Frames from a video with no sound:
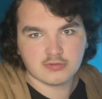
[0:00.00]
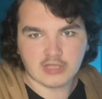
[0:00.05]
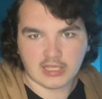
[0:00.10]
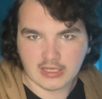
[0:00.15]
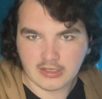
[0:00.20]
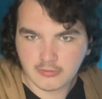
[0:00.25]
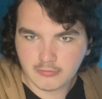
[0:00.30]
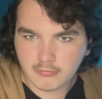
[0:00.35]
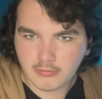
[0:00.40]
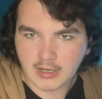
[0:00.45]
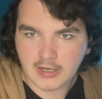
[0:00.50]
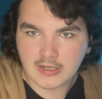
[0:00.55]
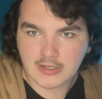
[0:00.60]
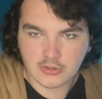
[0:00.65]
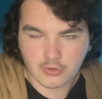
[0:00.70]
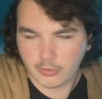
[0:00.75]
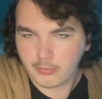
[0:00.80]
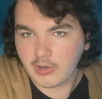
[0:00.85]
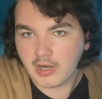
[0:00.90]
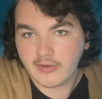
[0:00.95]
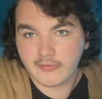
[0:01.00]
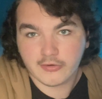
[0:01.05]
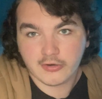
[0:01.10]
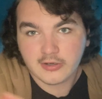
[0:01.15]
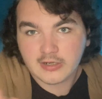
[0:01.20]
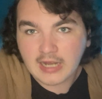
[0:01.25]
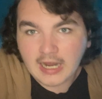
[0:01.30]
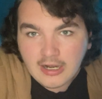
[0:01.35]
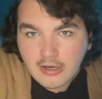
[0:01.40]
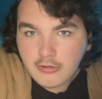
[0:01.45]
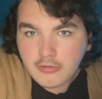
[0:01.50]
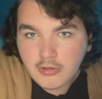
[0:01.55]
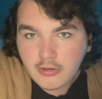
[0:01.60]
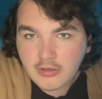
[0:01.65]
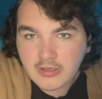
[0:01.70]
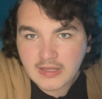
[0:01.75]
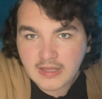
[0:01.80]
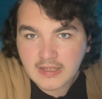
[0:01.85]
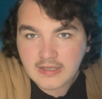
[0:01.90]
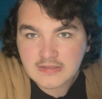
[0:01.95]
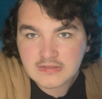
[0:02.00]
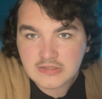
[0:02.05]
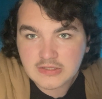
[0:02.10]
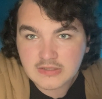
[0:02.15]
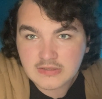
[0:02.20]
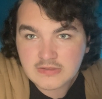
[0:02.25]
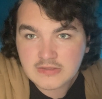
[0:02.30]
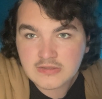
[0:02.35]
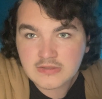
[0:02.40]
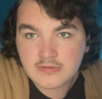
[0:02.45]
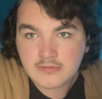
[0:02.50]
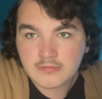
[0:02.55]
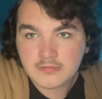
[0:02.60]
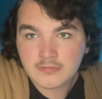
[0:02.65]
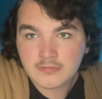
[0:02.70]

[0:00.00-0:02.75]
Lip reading: like Reddit or whatever. I don't know that exists.